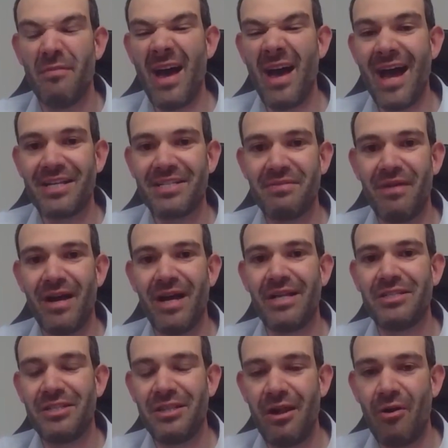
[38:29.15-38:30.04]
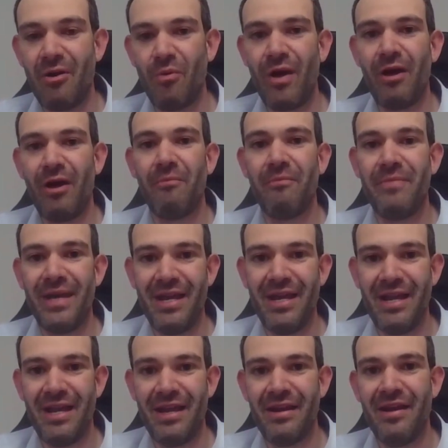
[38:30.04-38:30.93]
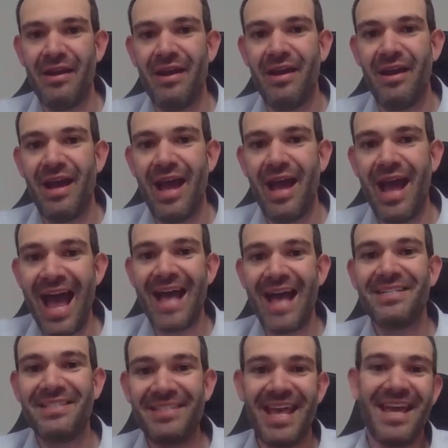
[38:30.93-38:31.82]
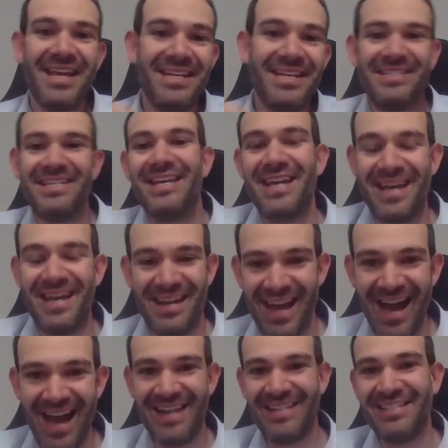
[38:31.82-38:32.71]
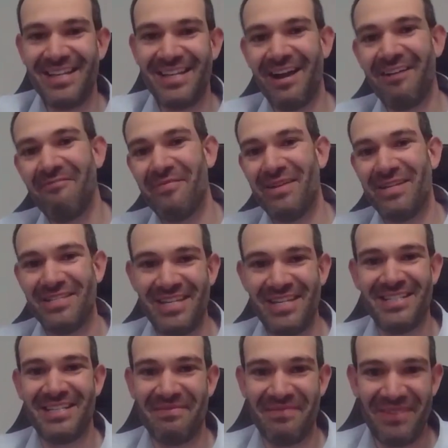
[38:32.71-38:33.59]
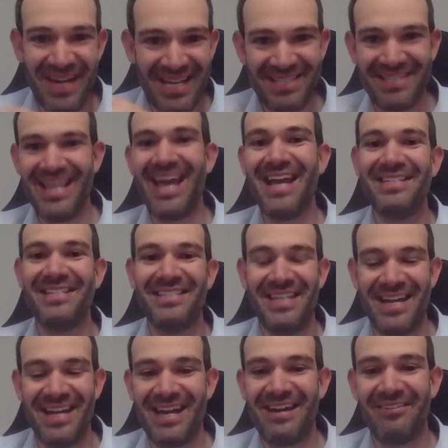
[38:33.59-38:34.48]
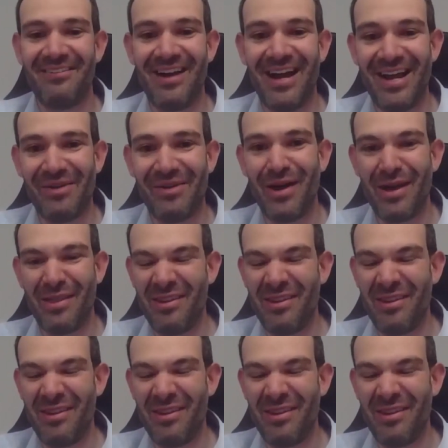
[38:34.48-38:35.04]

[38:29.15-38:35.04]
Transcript: To maximize their well-being as they see it, not as the government sees it, but as they see it, right?